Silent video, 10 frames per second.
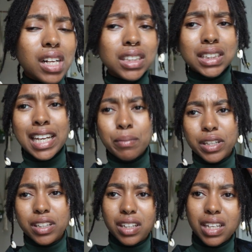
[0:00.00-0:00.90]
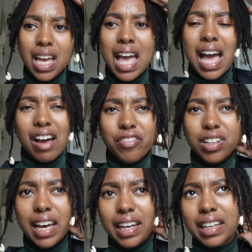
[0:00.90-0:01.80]
Sustainability. I feel
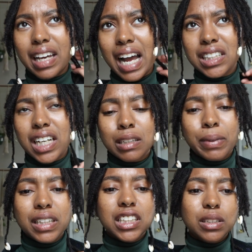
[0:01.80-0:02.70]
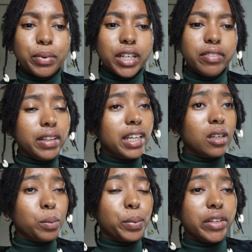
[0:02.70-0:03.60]
like I talked about this briefly in
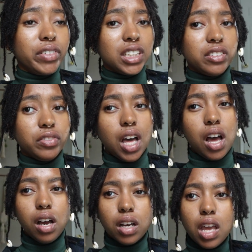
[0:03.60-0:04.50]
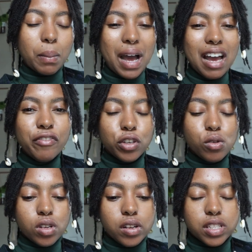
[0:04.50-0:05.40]
a previous vlog. My
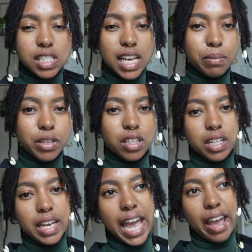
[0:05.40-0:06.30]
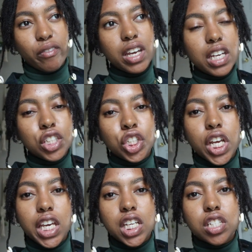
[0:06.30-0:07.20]
views on sustainability have
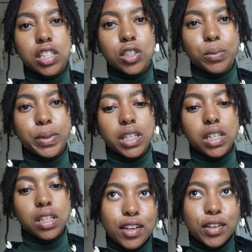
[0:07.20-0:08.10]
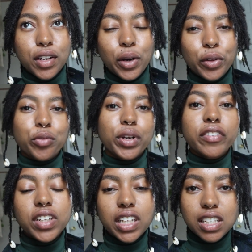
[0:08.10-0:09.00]
changed a little bit. You know,
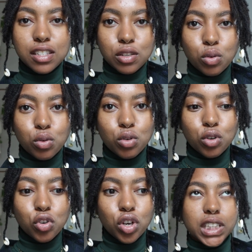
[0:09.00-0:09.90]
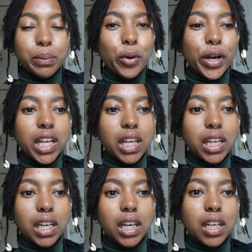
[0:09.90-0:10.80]
thrifting is cool,
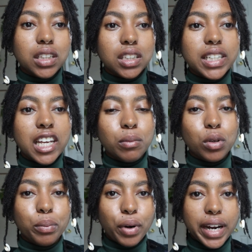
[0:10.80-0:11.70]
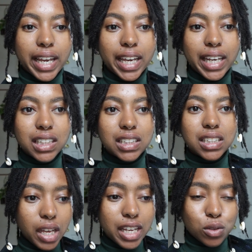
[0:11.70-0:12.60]
supporting sustainable
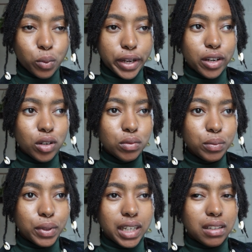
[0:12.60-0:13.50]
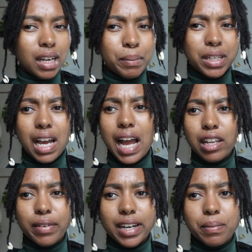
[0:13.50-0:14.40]
brands as well. And I mean, I
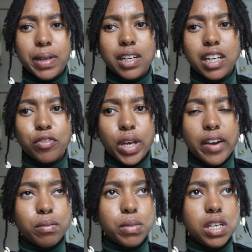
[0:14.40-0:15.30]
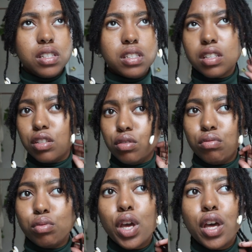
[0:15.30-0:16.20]
highly recommend it if you have the means to
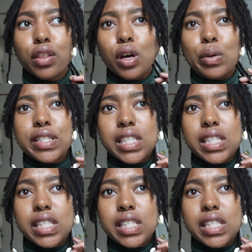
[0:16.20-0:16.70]
do those